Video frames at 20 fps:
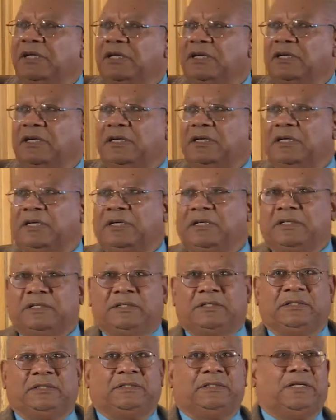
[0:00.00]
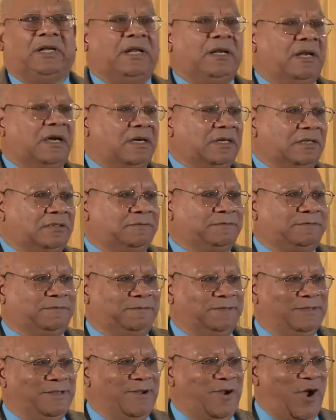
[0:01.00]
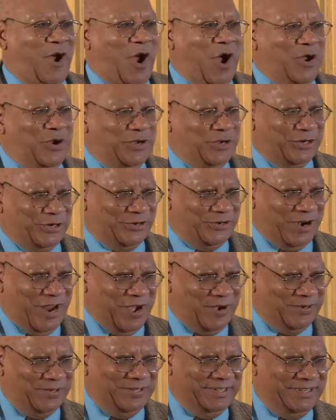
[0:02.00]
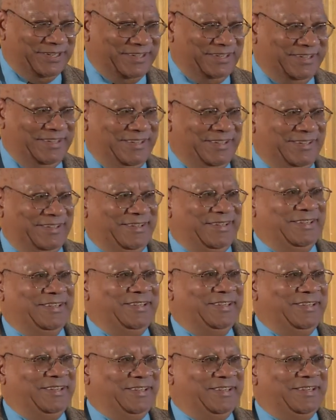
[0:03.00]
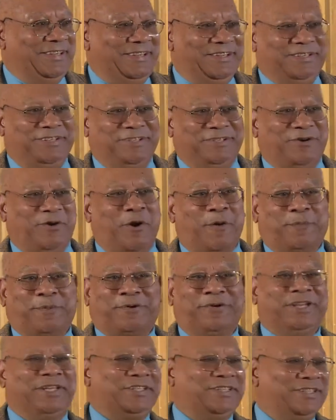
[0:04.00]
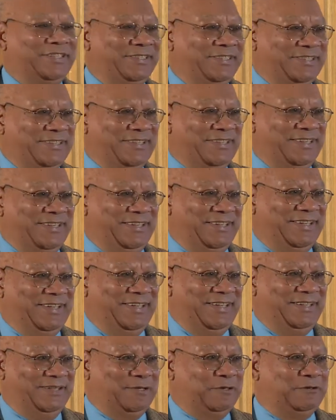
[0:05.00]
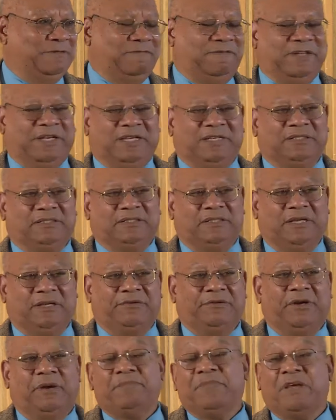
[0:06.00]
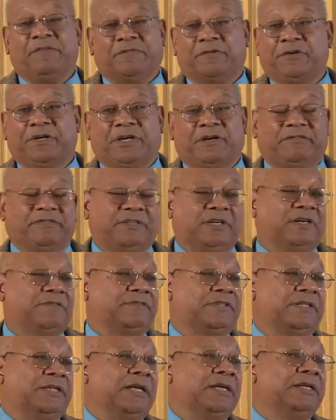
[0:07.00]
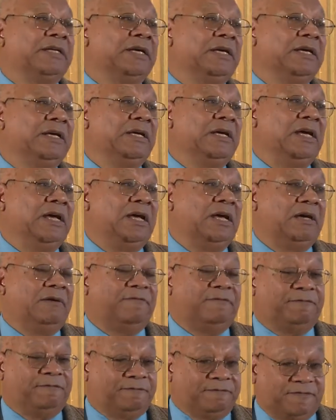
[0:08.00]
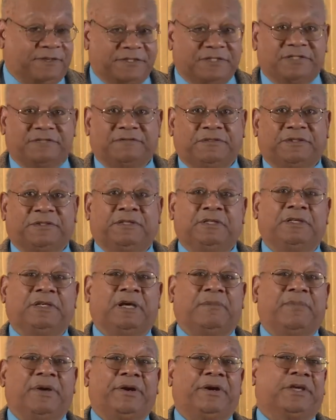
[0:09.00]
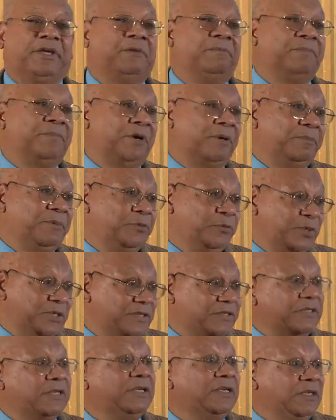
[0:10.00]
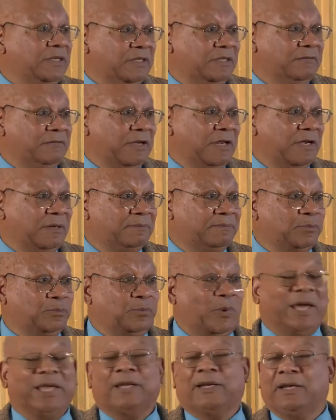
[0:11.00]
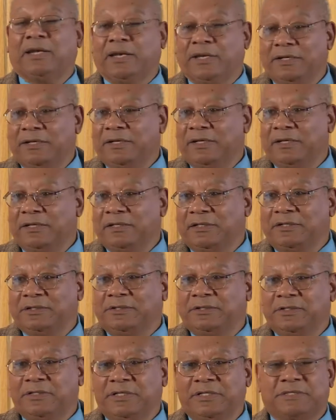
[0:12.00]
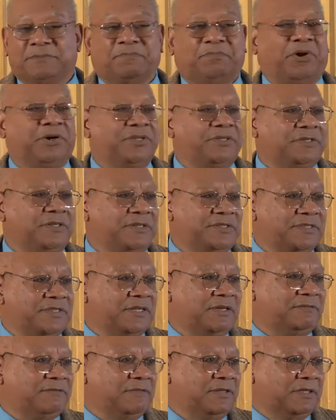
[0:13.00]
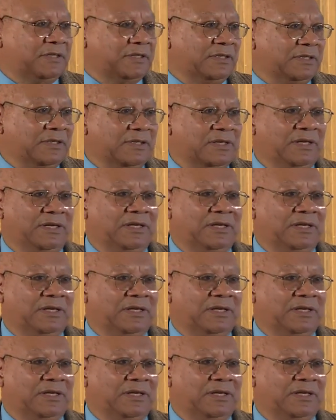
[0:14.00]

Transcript: uh, a lot of underground uh, operations took flight, and rum never recovered after that. Uh, first of all, American bourbon whiskey developed, white lightning, and all these poisonous stuff that they,